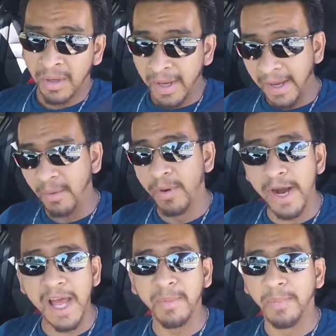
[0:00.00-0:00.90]
Hey, what
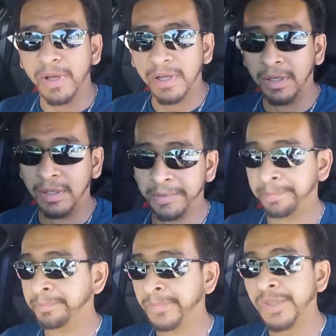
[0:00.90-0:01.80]
up?
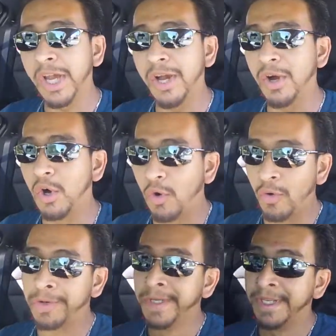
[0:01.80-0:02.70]

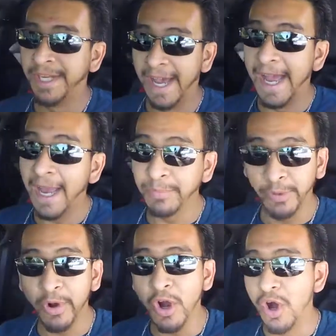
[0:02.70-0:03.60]
So, time to
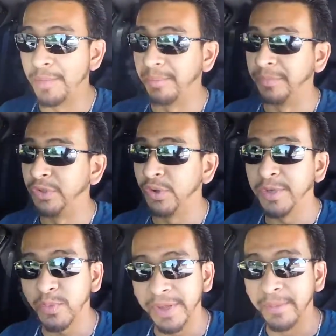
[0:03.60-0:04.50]
go home. Today
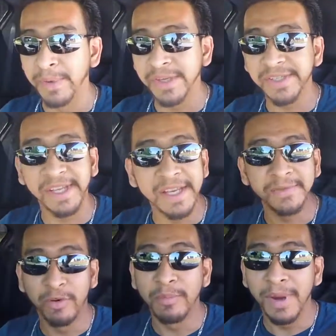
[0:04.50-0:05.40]
is one of the busiest days
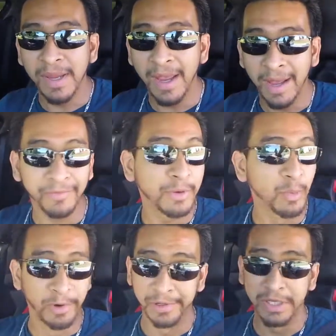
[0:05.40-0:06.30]
for me after
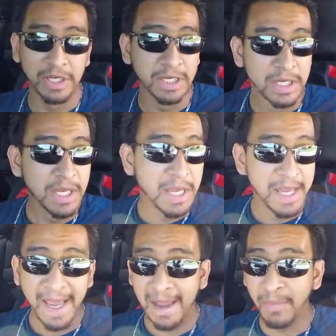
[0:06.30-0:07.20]
work.
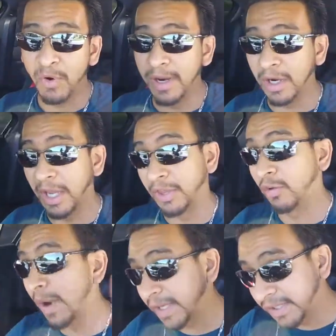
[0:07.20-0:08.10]
I'm gonna cut the
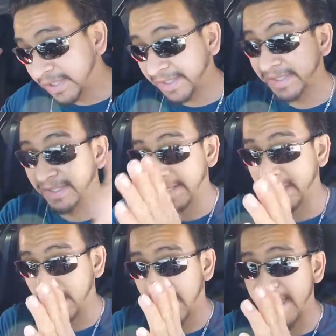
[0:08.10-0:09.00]
grass
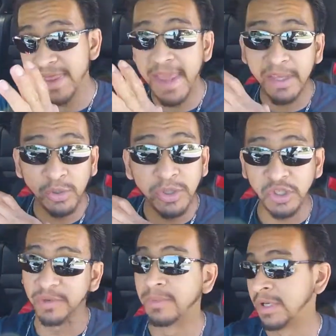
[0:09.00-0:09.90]
and then to the
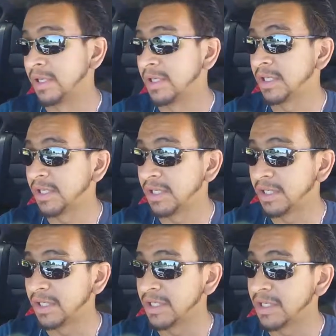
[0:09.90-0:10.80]
gym.
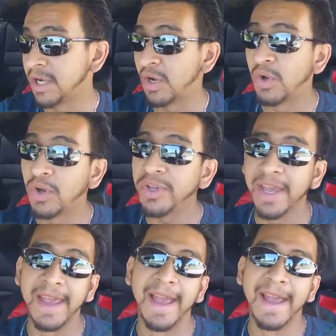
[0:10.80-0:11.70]
Oh
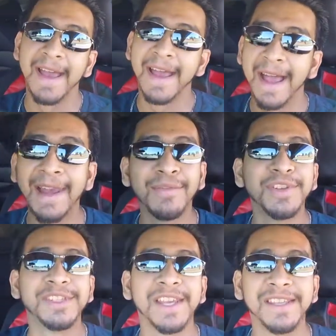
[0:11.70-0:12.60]
yeah, I love
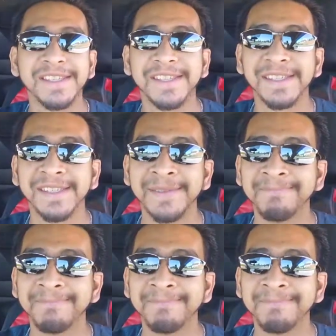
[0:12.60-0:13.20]
these days.